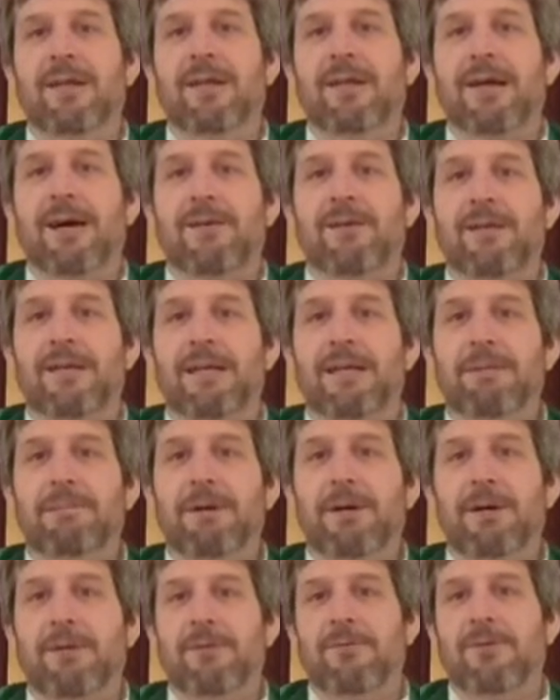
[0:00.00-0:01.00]
out an
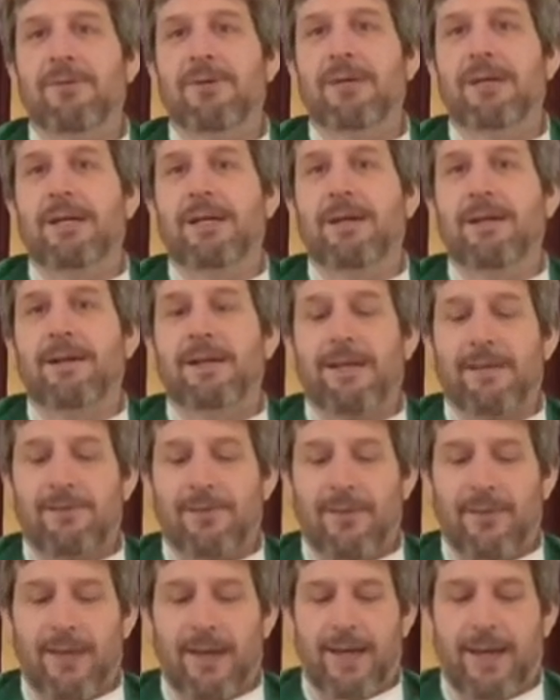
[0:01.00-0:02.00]
email to get a link to
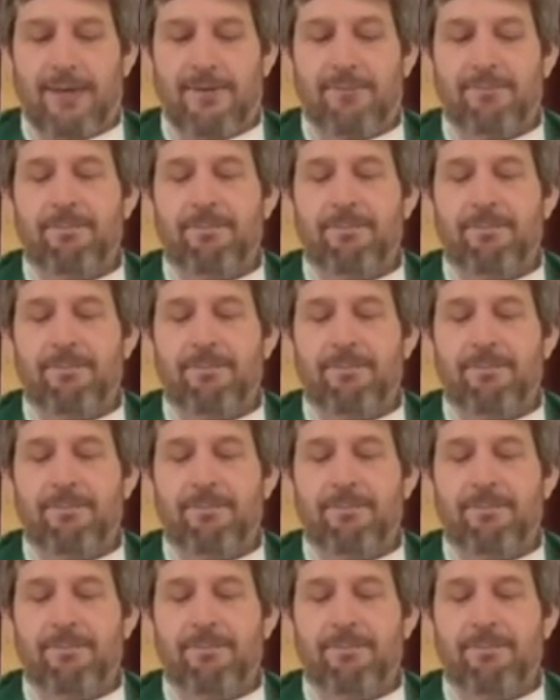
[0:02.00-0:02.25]
that.